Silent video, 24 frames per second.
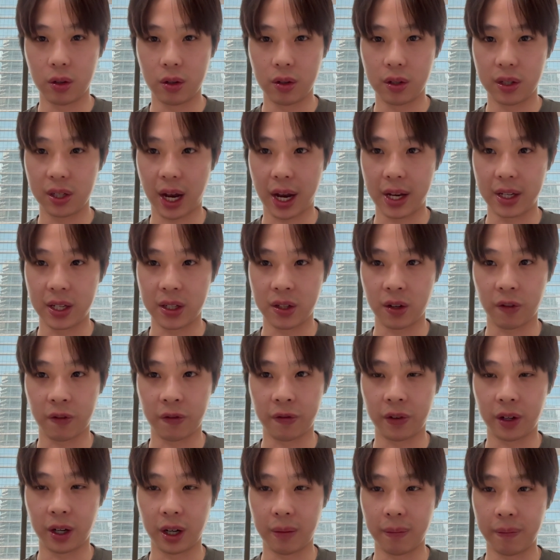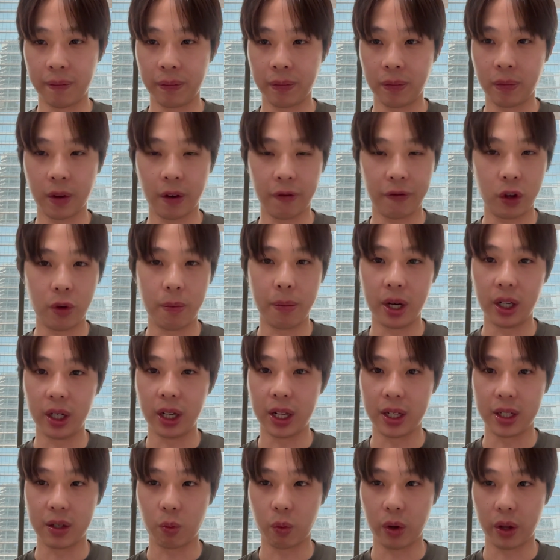sizes of a few
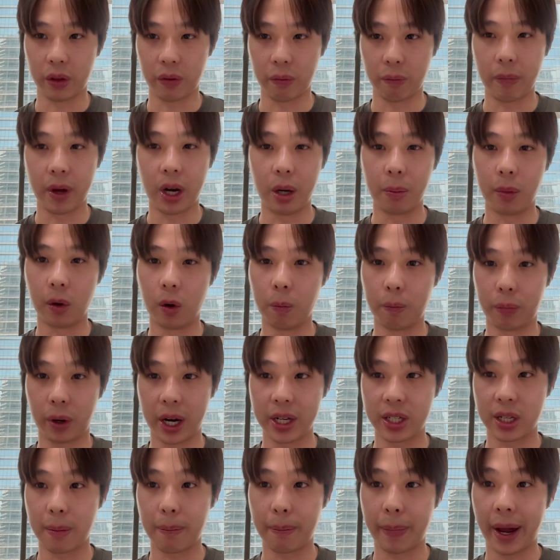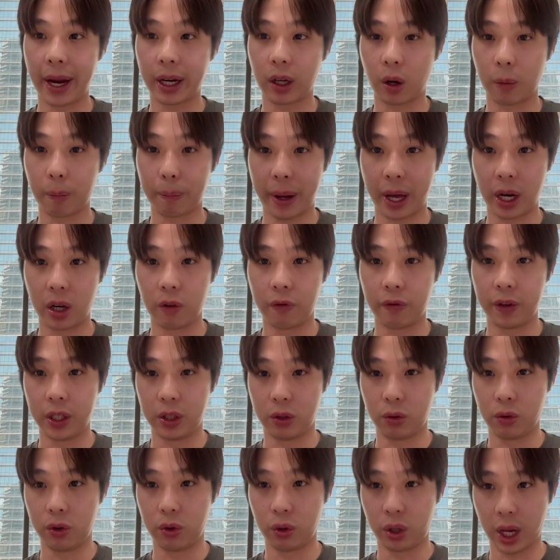millions with minimal price impact on Pendle
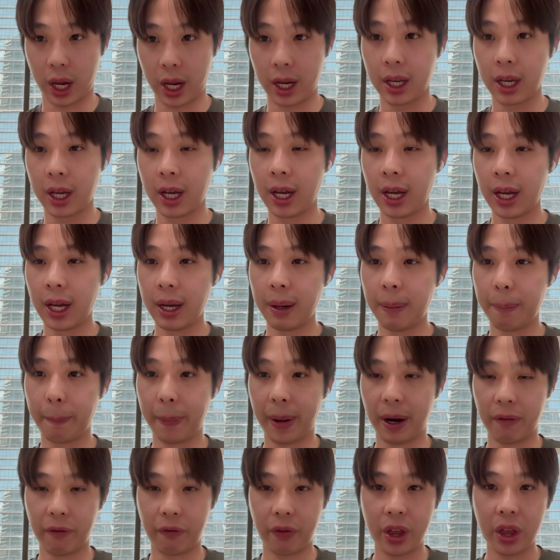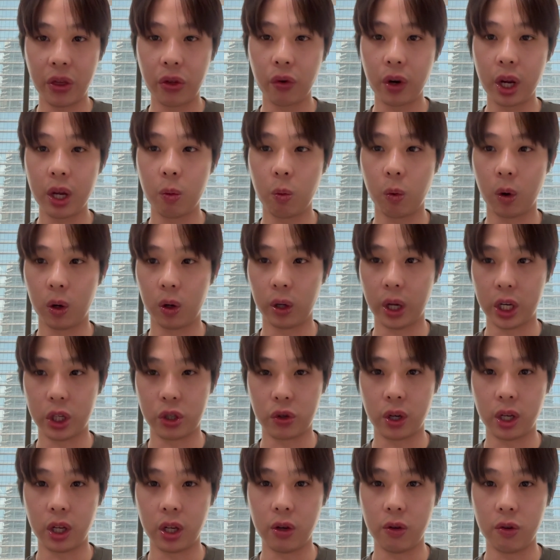V2 today. But V3 will
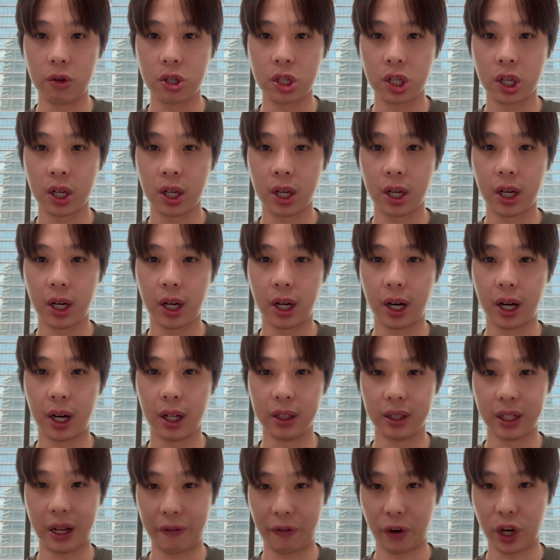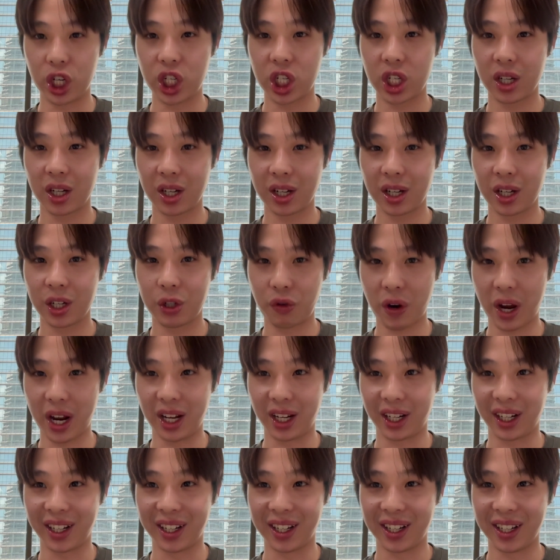introduce leverage
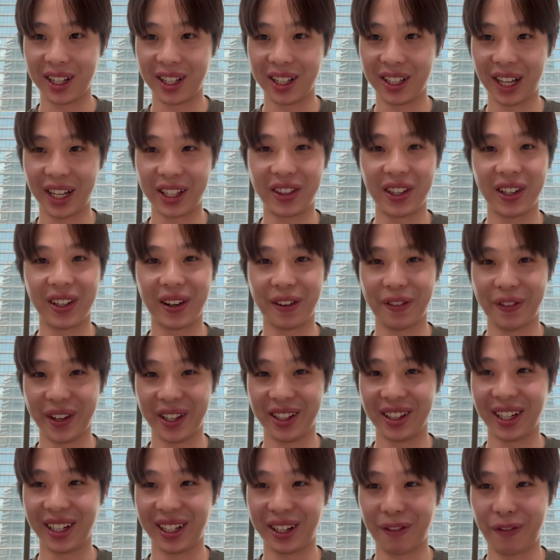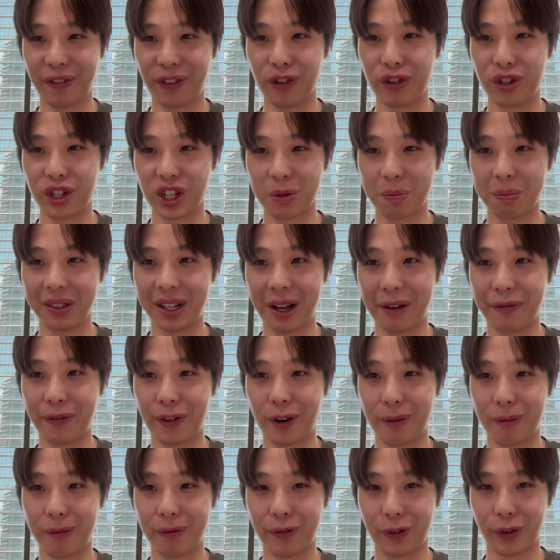trading. Like think of it like a futures
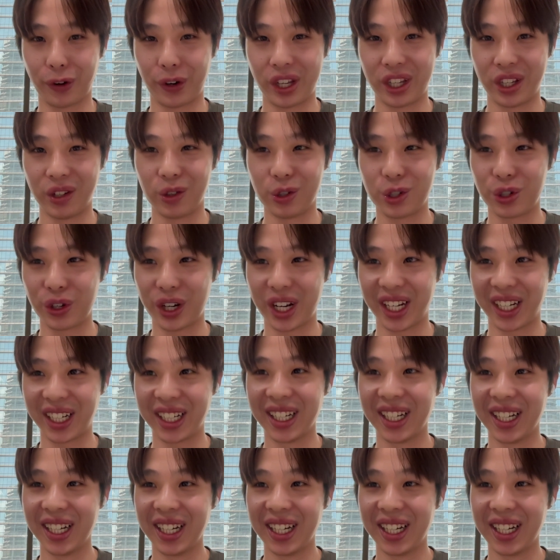platform for yield trading.